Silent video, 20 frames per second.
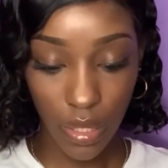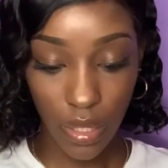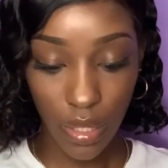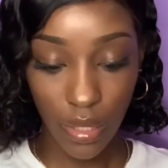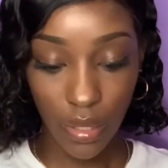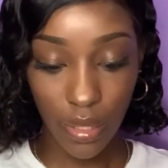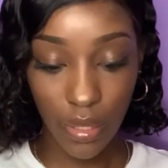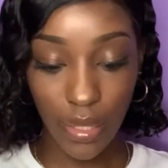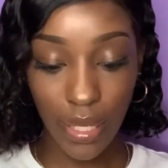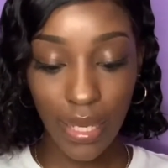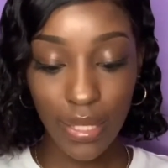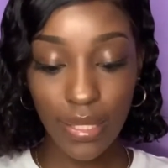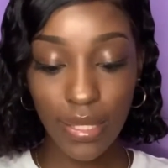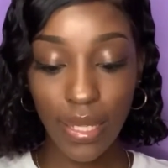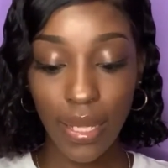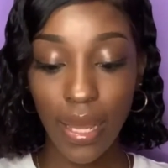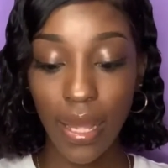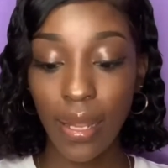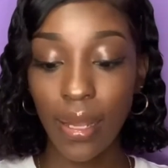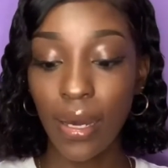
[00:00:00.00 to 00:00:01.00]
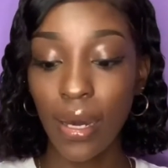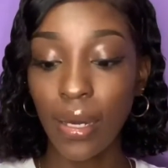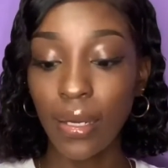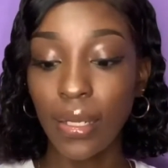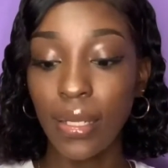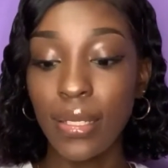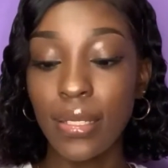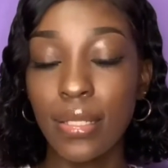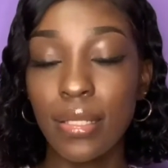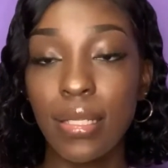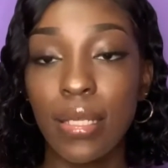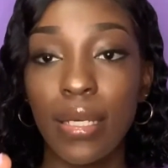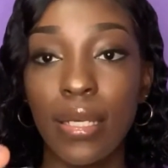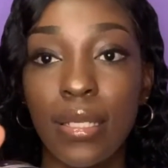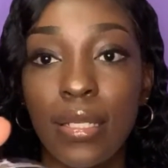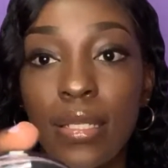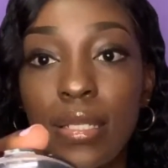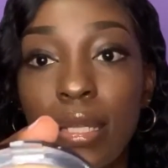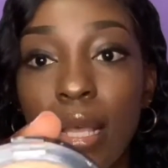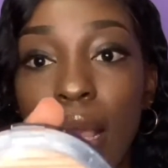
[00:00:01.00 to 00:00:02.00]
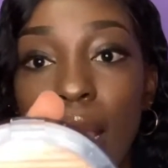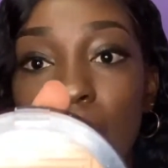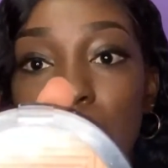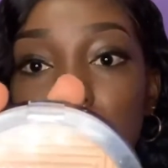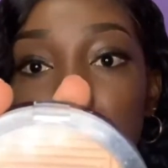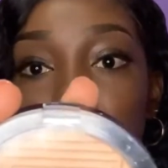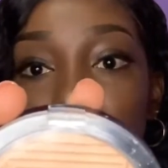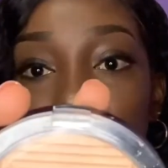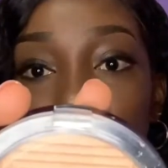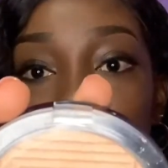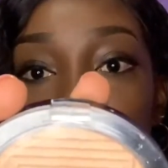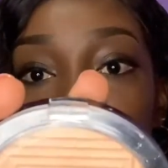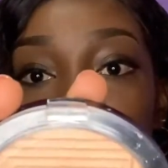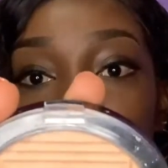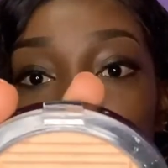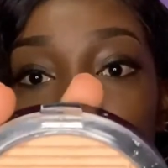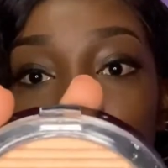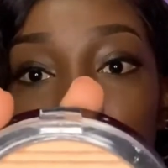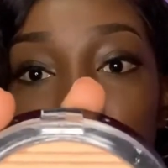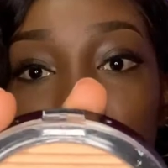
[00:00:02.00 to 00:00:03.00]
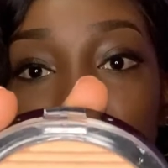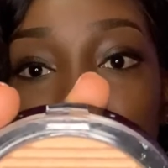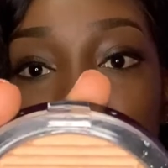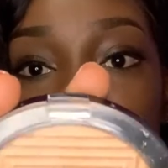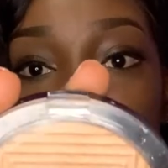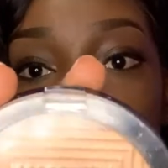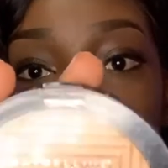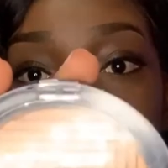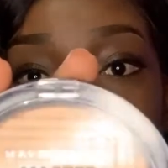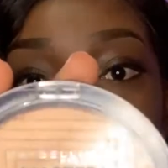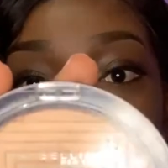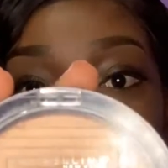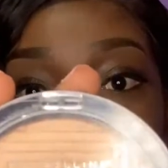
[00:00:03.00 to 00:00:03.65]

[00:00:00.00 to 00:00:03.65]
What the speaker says: The next thing I got is this Maybelline Master Chrome